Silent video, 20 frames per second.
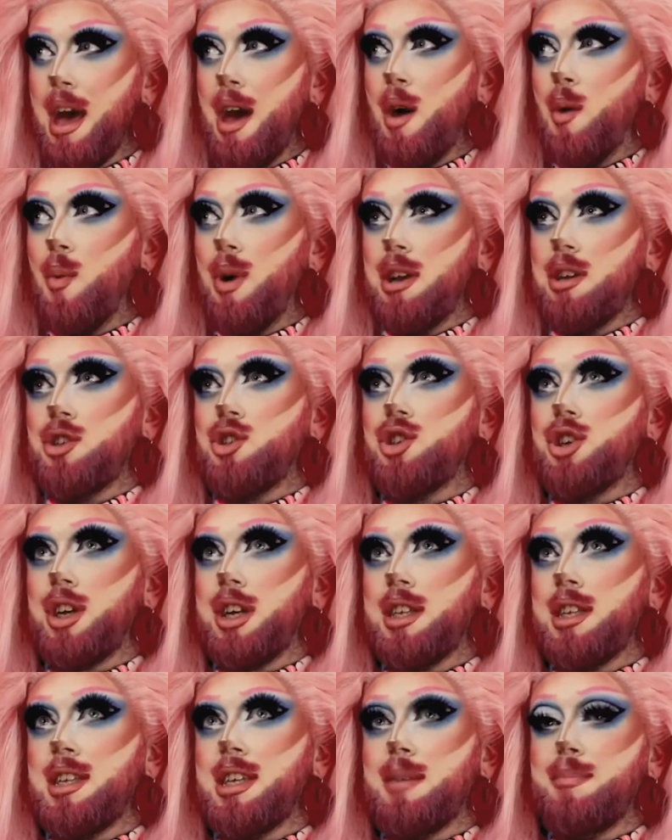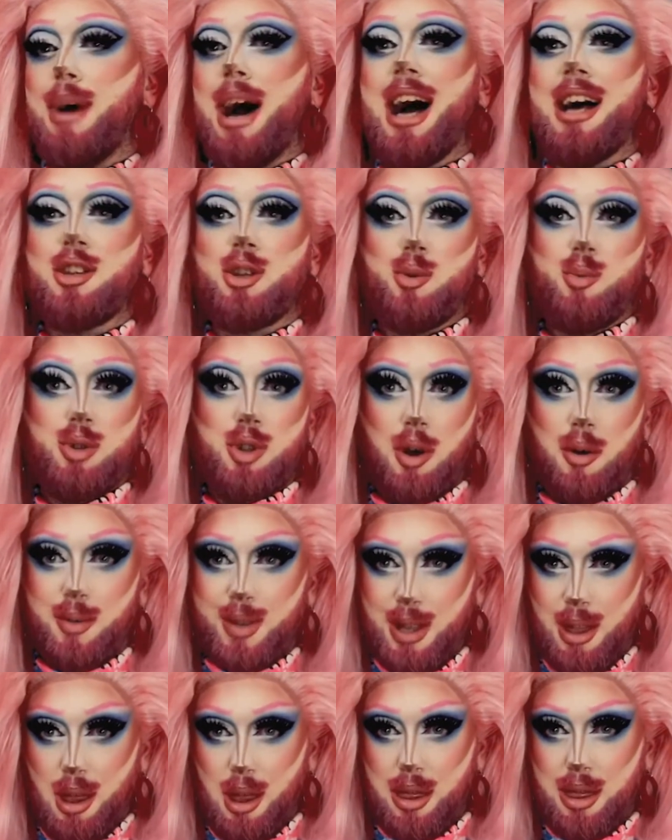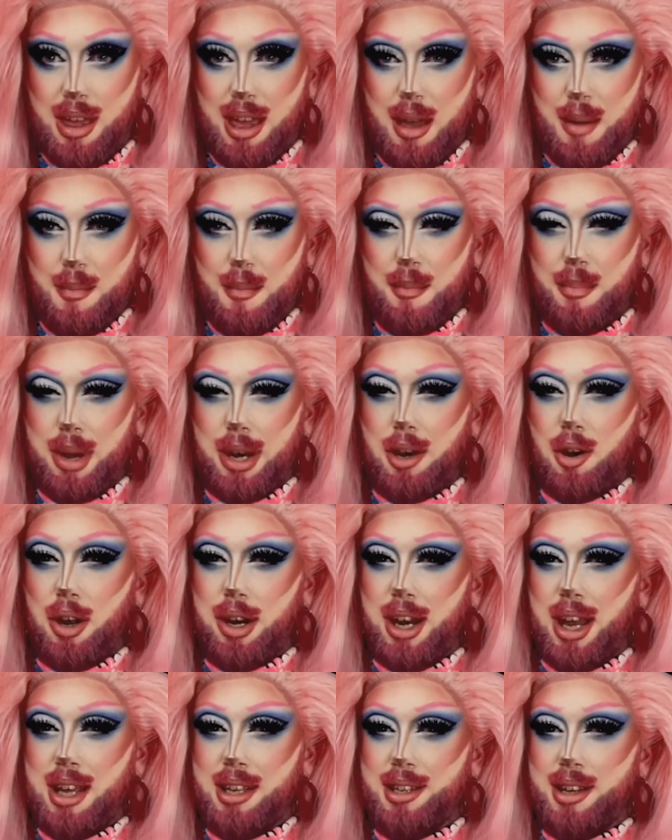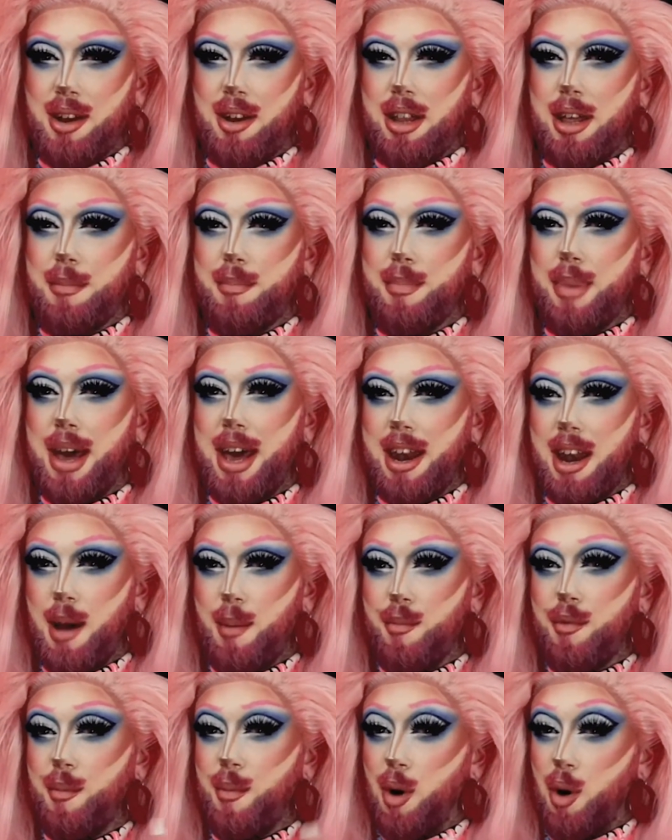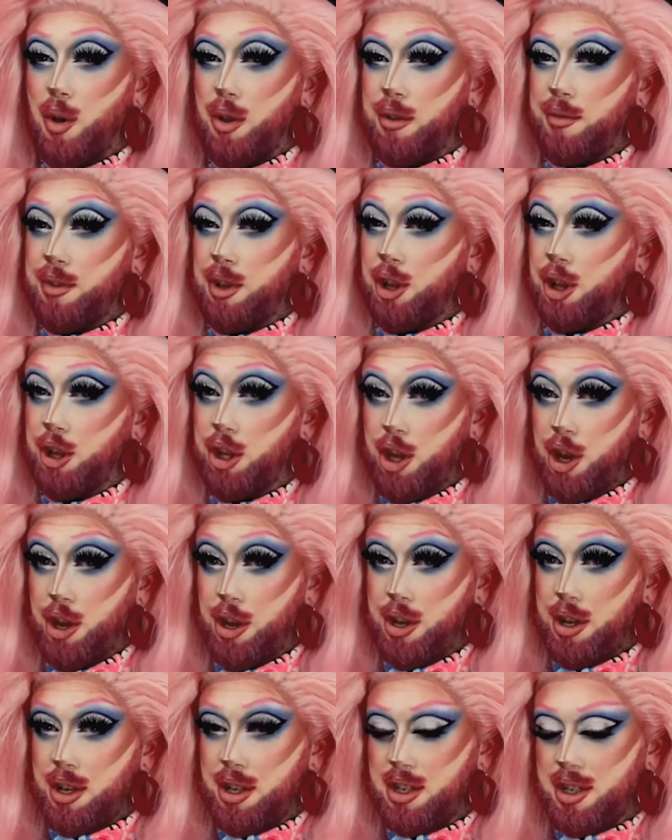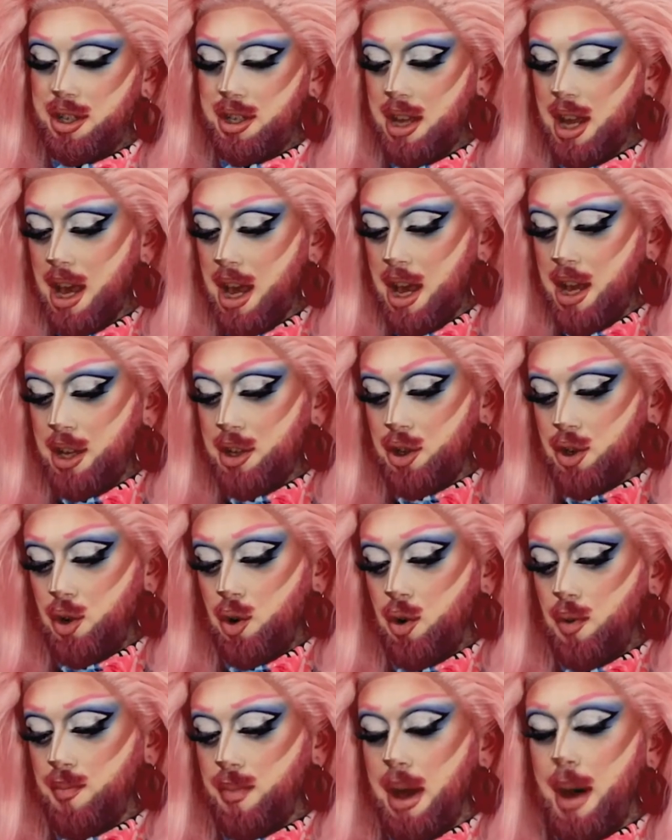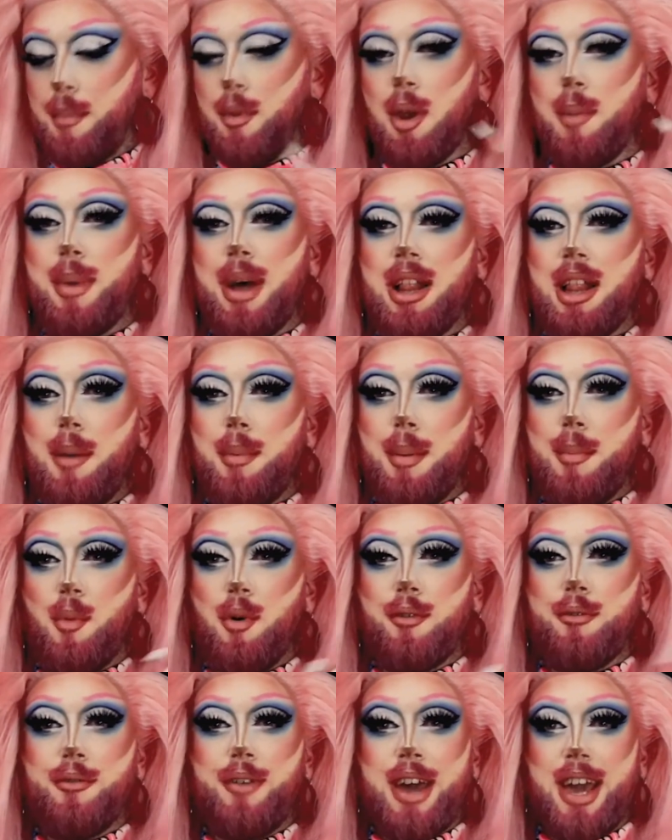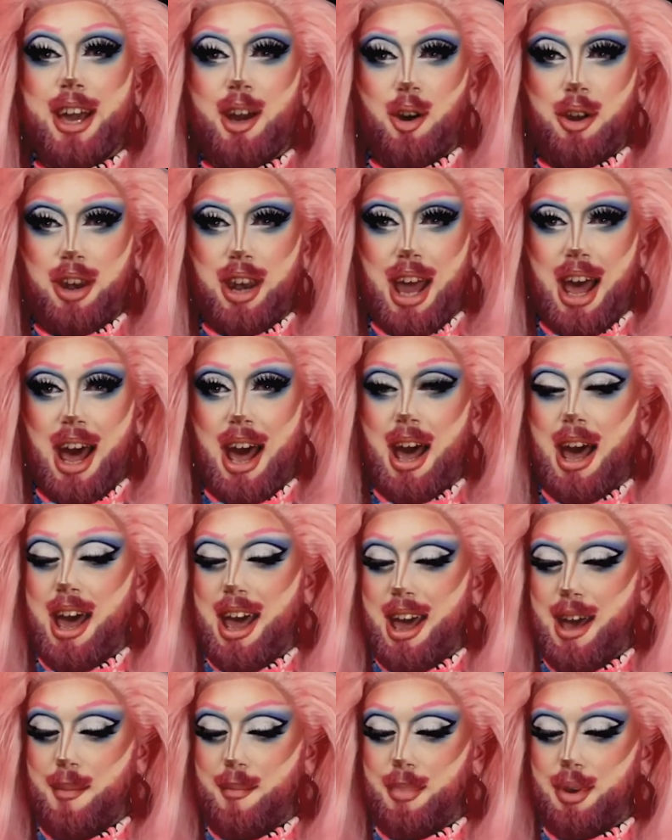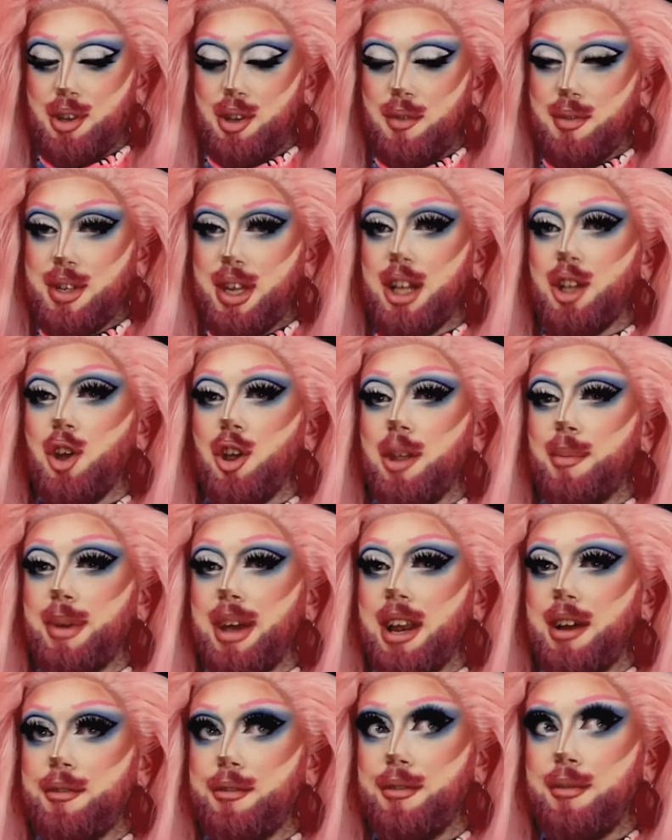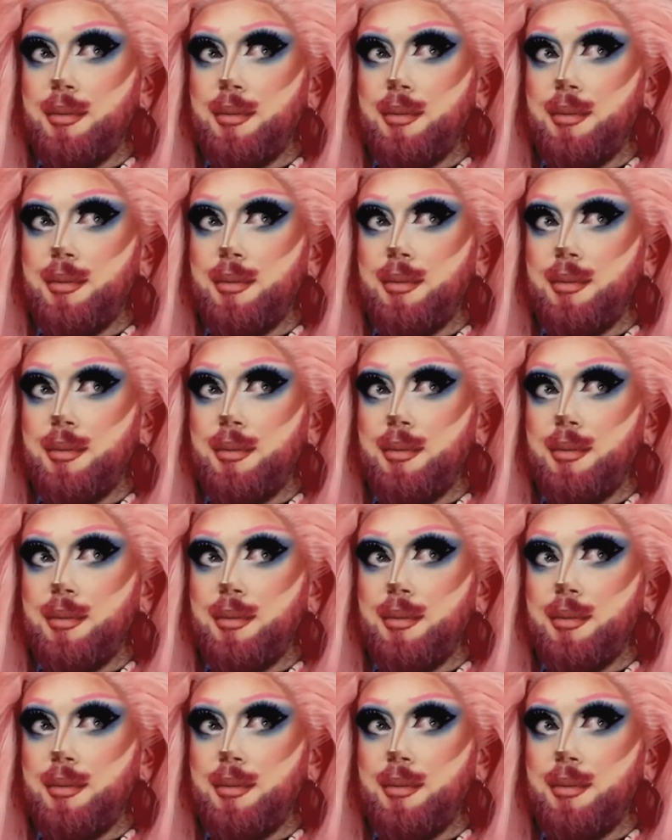which you can see pastel was obviously the theme, but not necessarily pin-up from all of the looks. So I'm going to be a little bit more vague on that, because obviously a lot of them kind of